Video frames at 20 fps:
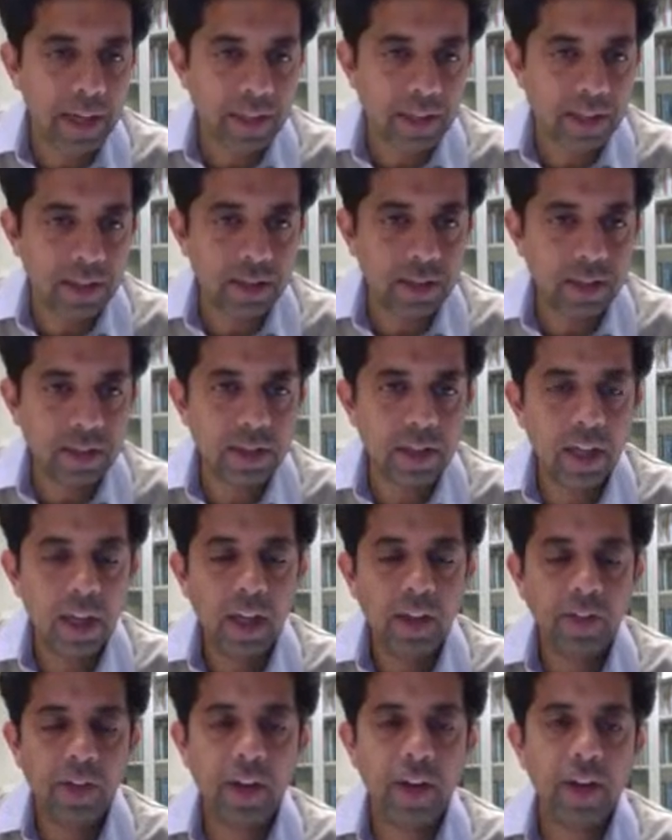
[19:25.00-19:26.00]
medicines
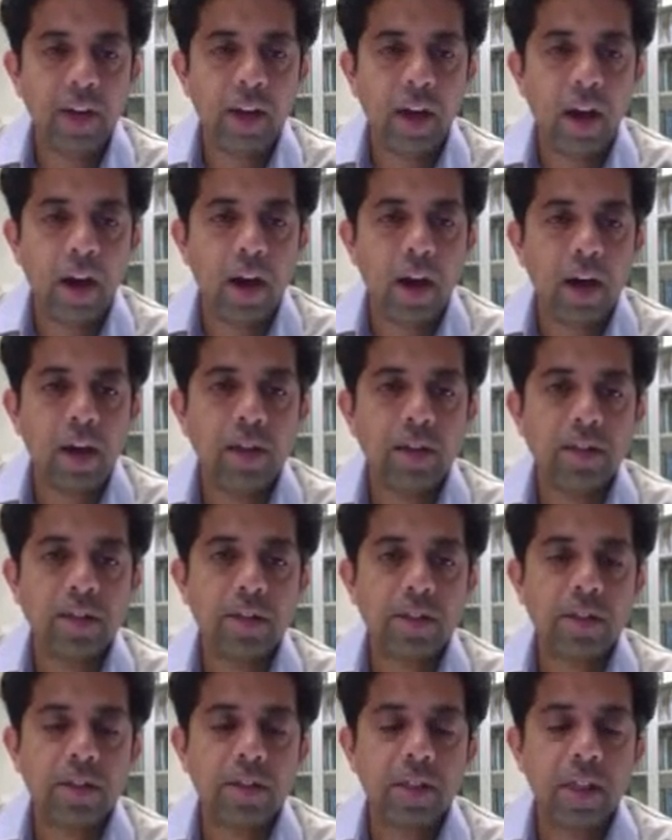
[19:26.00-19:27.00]
that
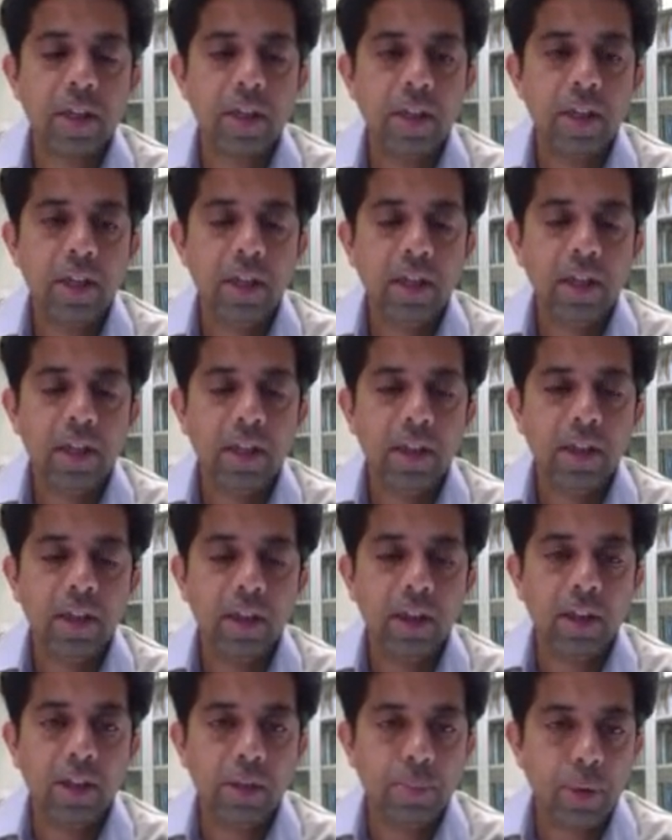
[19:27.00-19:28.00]
enhance
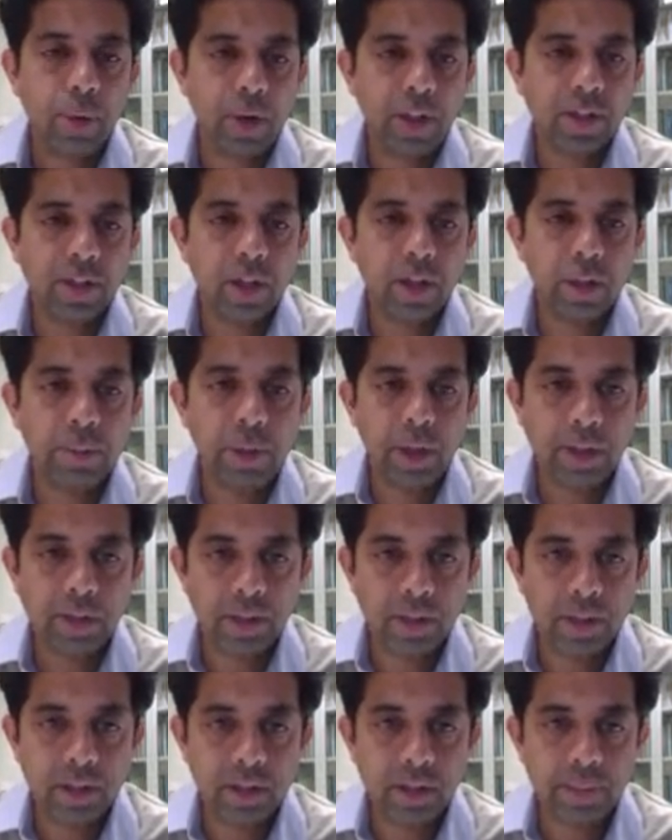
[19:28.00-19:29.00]
the, the body's own
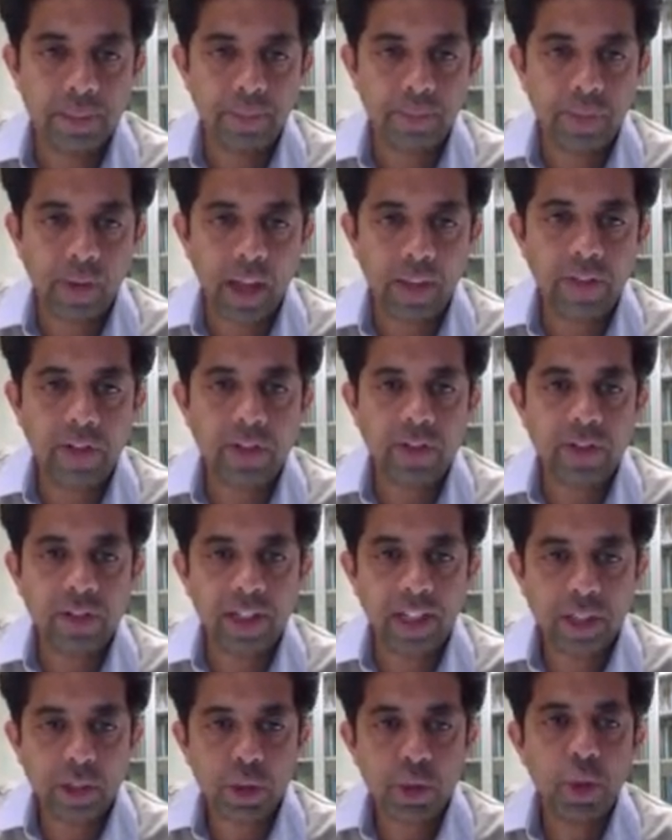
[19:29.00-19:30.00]
immune system. And this is
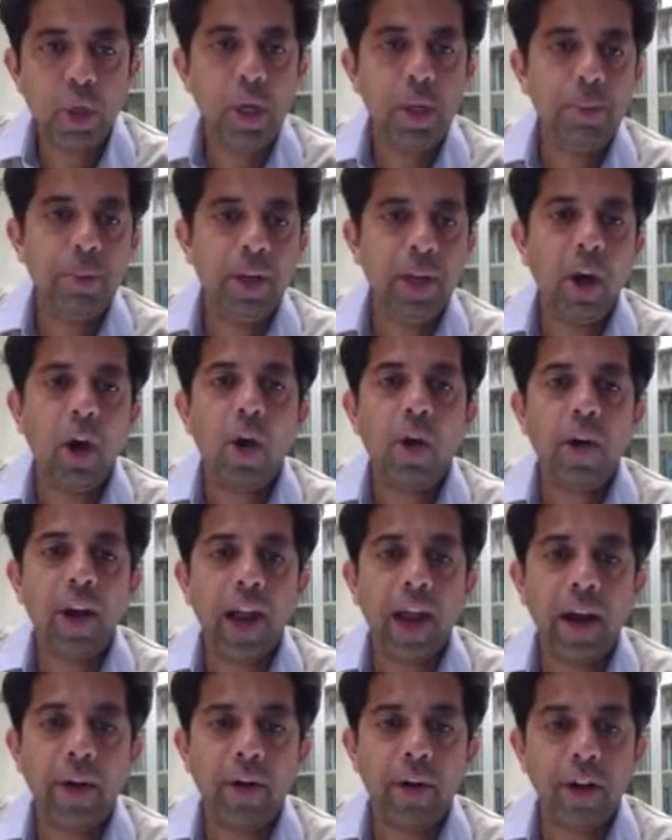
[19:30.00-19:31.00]
an extremely hot
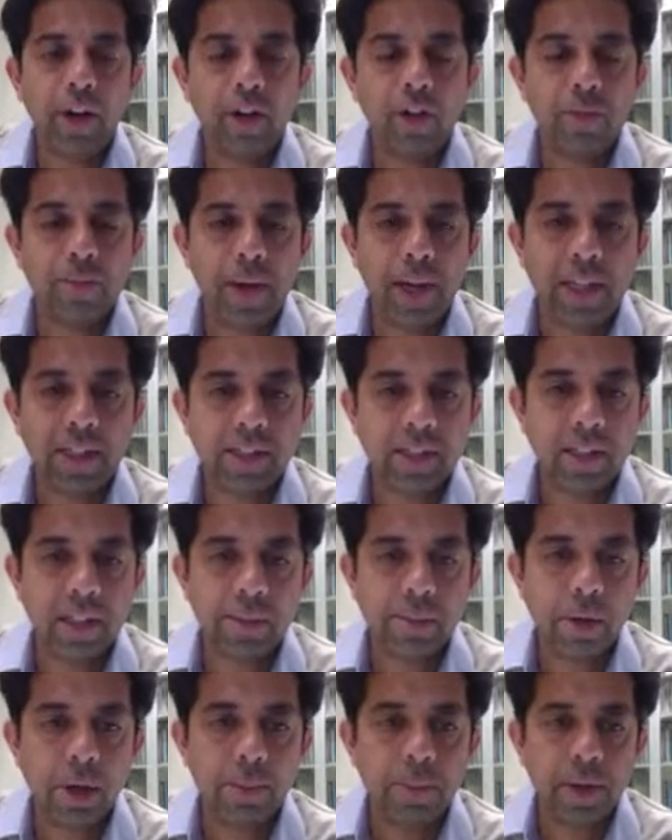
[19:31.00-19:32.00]
area of medicine
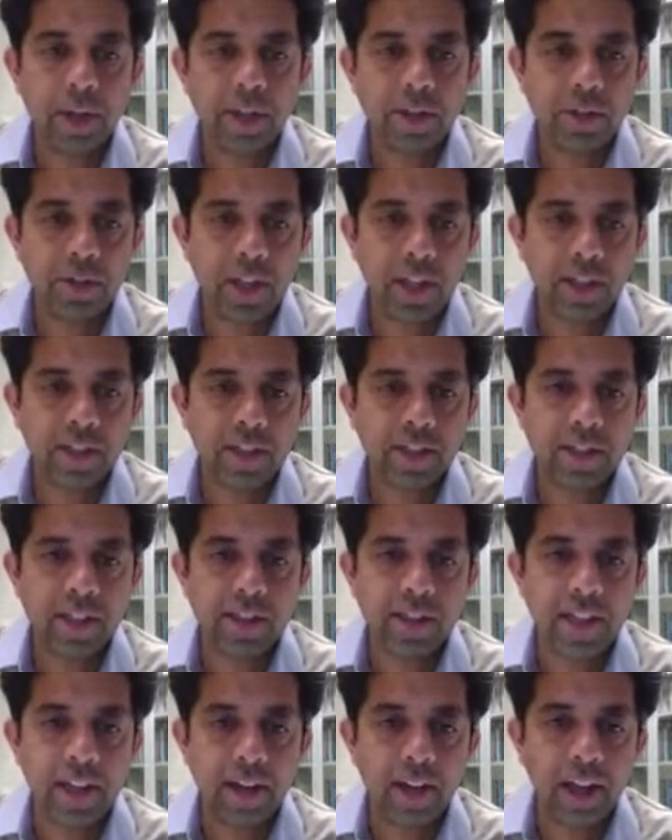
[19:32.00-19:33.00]
at the moment, as, as it
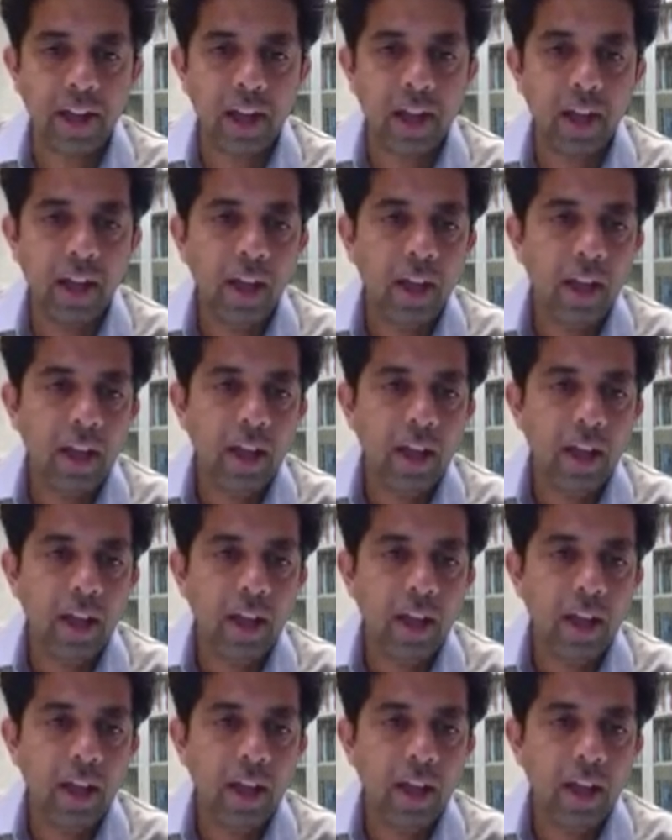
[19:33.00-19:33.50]
says down here.